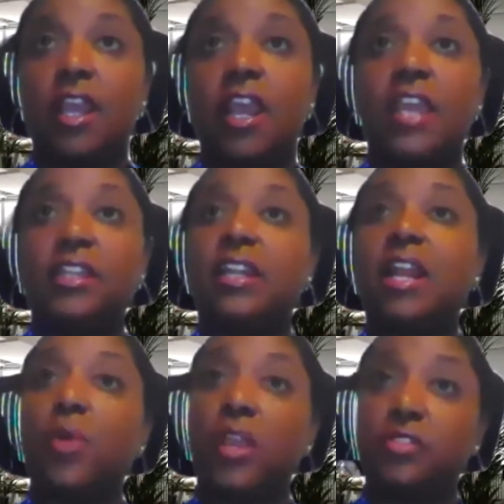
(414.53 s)
And then I
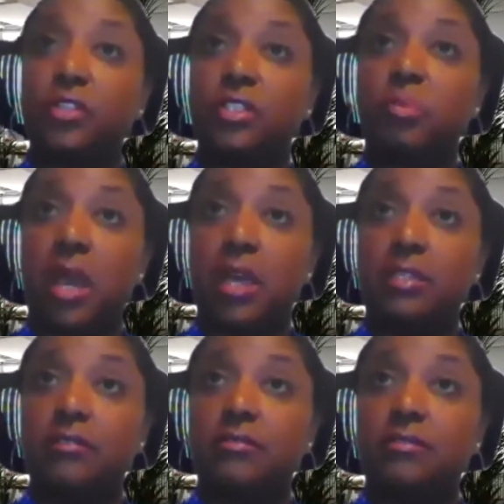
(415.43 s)
waved her goodbye
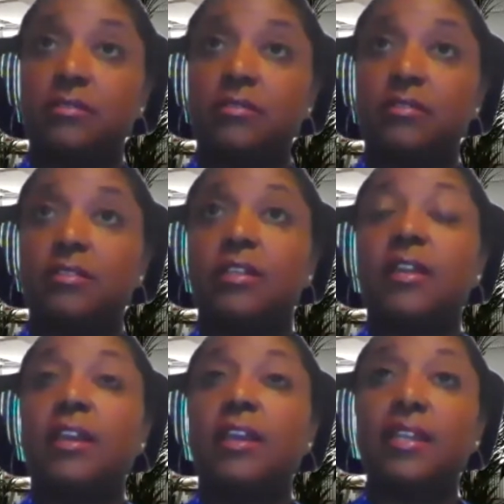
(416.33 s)

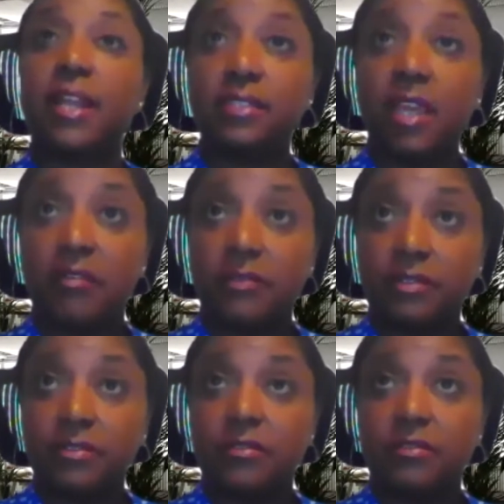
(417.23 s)
and I left.
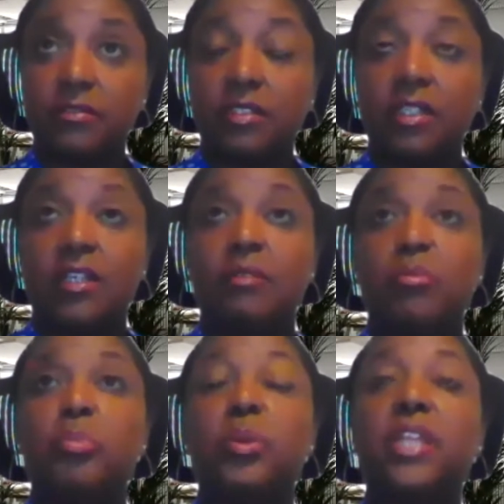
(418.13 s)

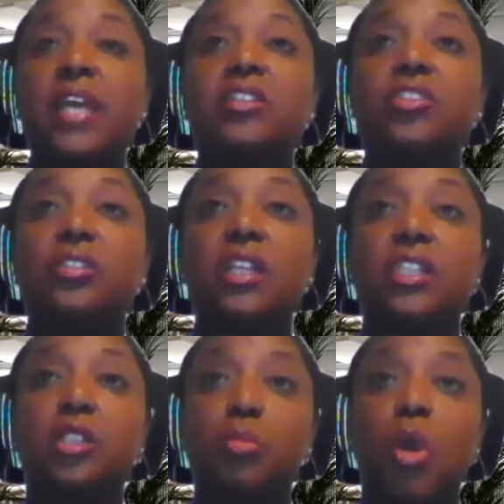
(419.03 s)
But that is just a
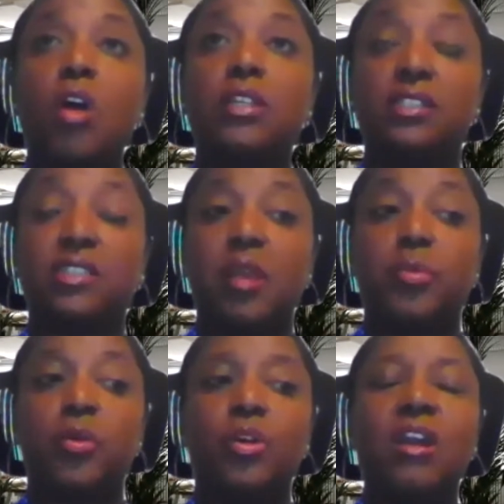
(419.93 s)
small example,